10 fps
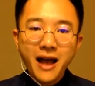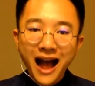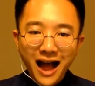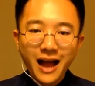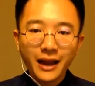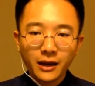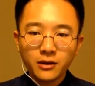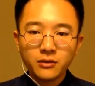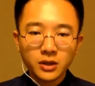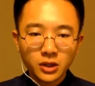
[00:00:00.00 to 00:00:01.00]
I,
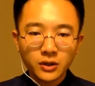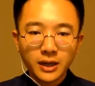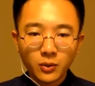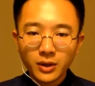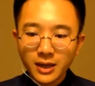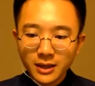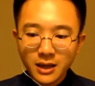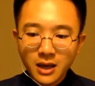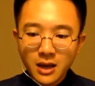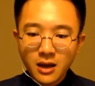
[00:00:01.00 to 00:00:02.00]
so that we can
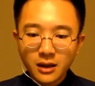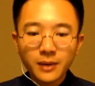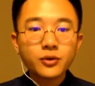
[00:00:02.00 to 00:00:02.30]
keep